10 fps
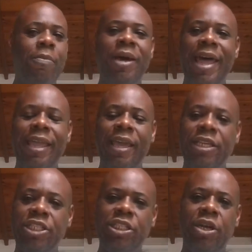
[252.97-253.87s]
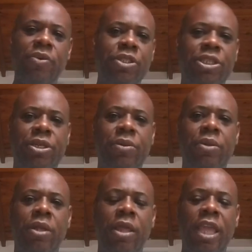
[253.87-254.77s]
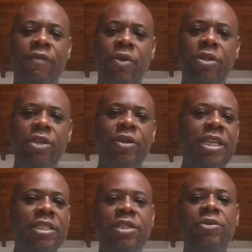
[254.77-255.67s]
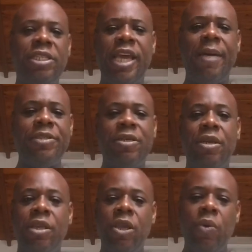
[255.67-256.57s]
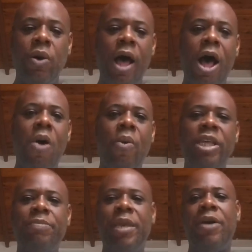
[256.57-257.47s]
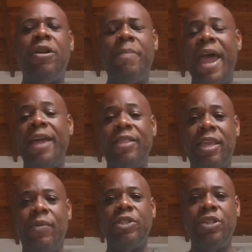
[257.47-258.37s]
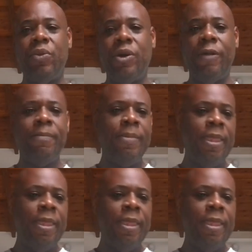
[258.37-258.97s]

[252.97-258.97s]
But like it shows you, if you do these two steps, you will always be on the path to get what you want.